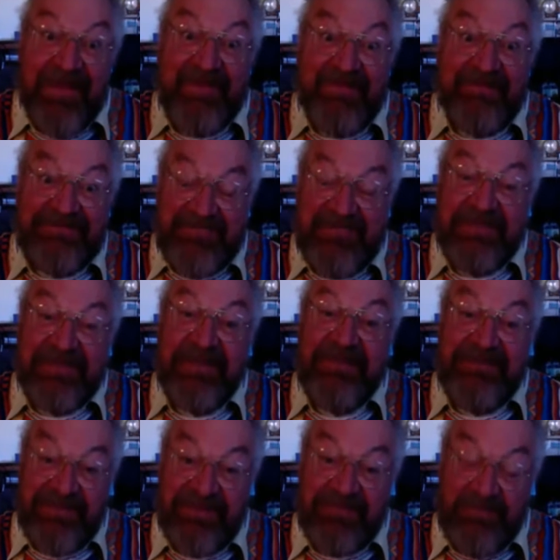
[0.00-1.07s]
see that
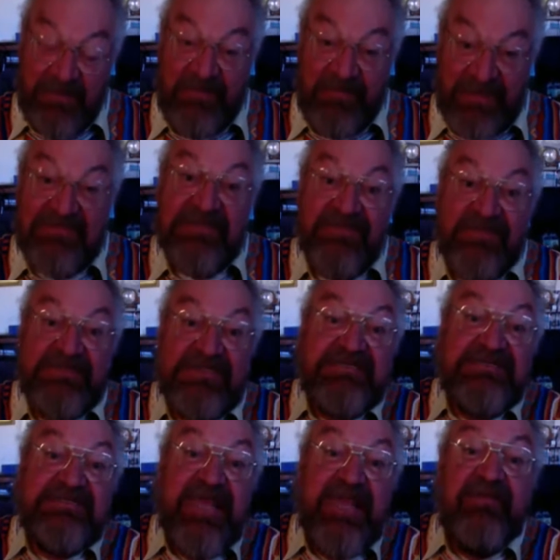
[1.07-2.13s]
the principle
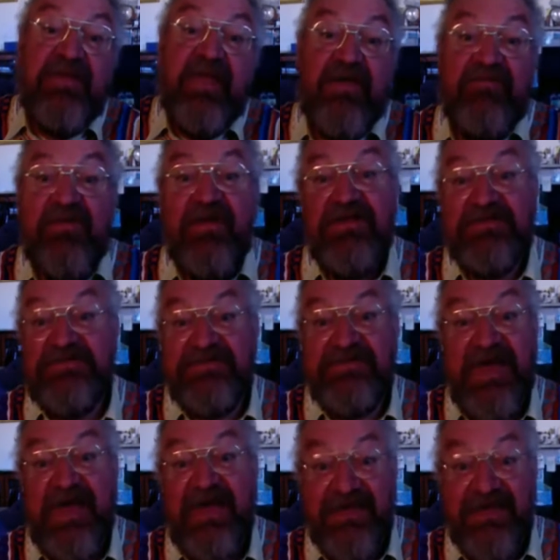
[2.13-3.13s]
doesn't carry over elsewhere.